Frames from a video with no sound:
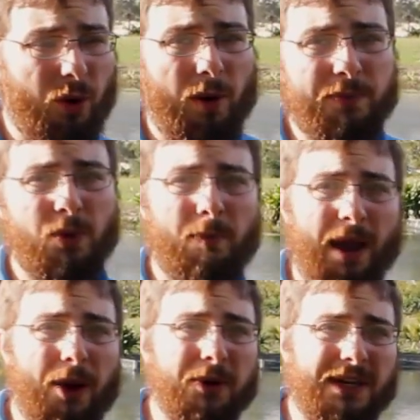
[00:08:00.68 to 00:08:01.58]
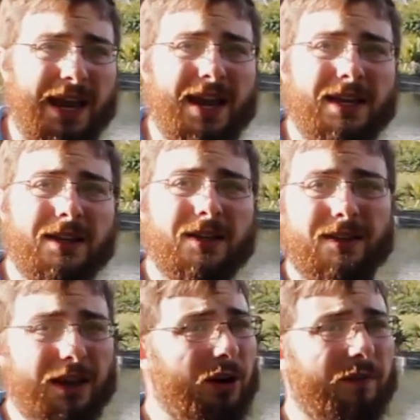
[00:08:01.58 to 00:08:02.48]
up to a pound a day.
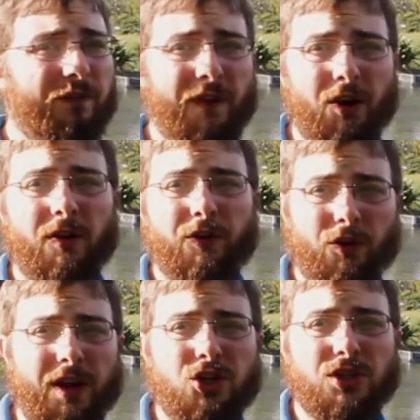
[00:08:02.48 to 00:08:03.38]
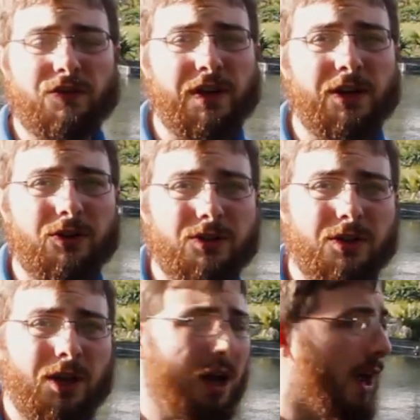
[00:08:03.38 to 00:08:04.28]
They are very voracious feeders,
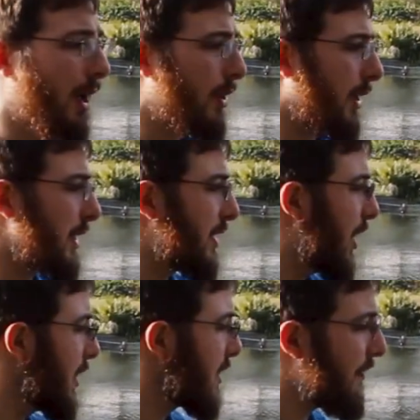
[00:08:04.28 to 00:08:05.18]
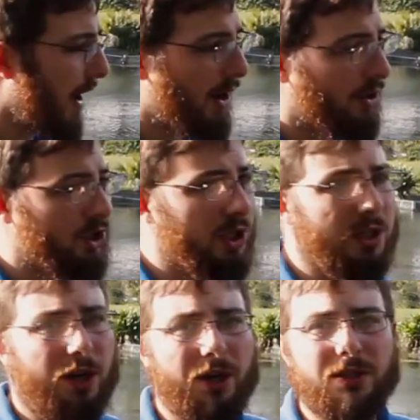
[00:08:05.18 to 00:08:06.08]
and they'll eat tons of algae,
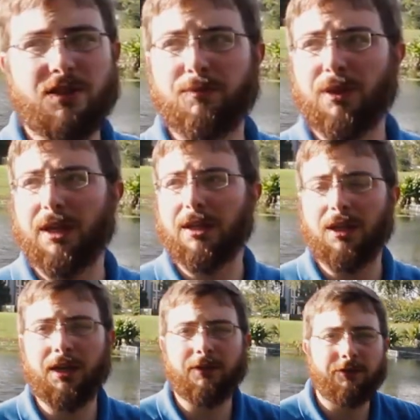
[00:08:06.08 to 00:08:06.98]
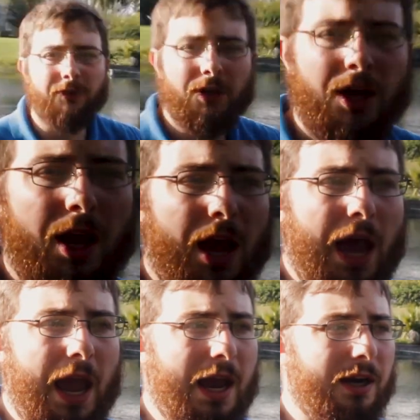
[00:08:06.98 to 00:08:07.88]
tons of plant life.
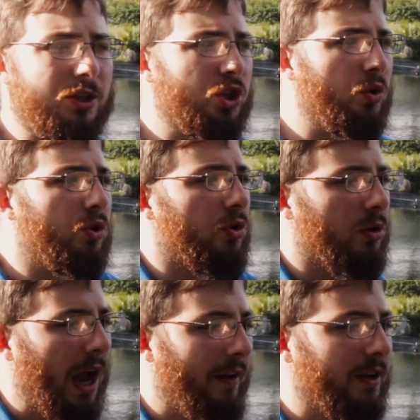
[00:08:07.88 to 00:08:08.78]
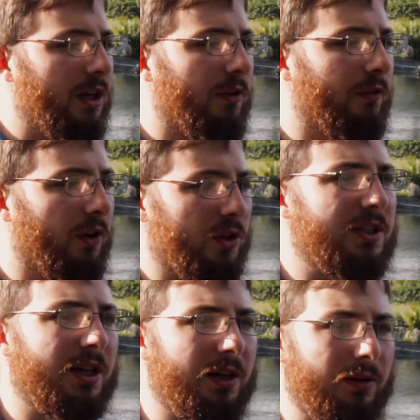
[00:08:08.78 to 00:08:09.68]
And so having a
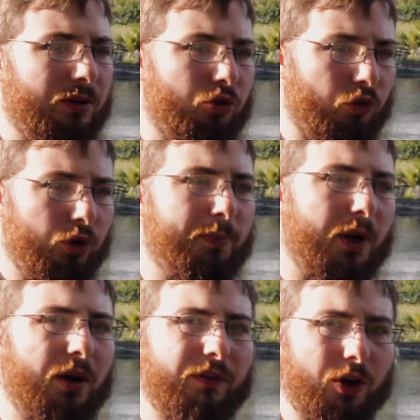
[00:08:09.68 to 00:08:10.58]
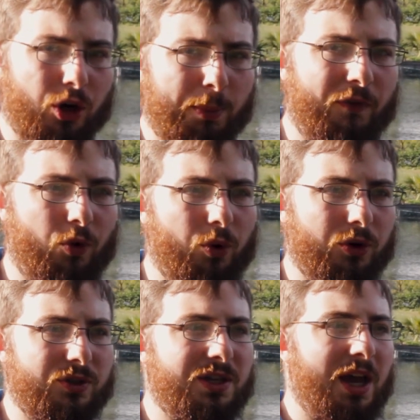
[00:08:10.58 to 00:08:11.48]
diverse group of
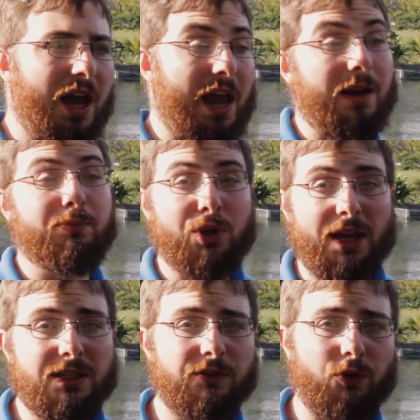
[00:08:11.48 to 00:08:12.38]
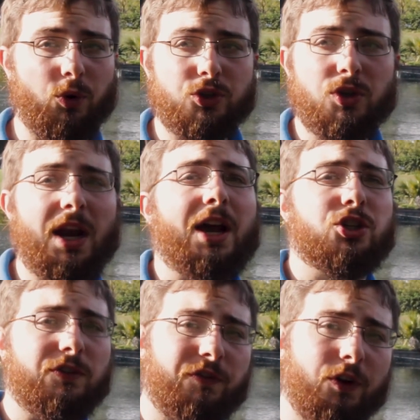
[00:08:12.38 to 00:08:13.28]
herbivores and planktivores, you can
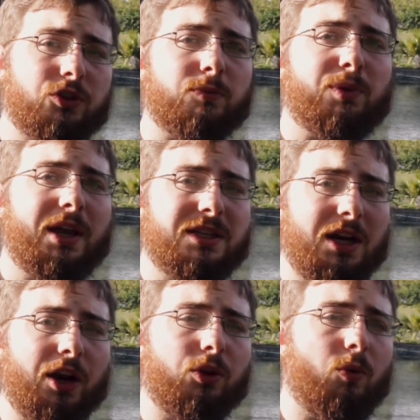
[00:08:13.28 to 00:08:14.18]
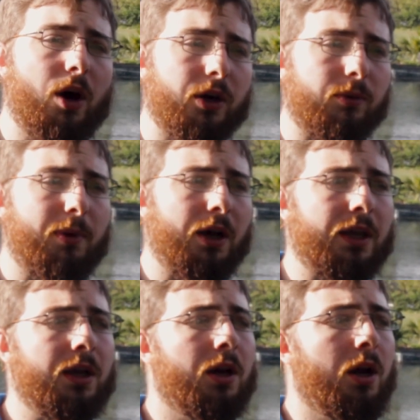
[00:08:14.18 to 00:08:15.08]
actually filter plankton out of the water body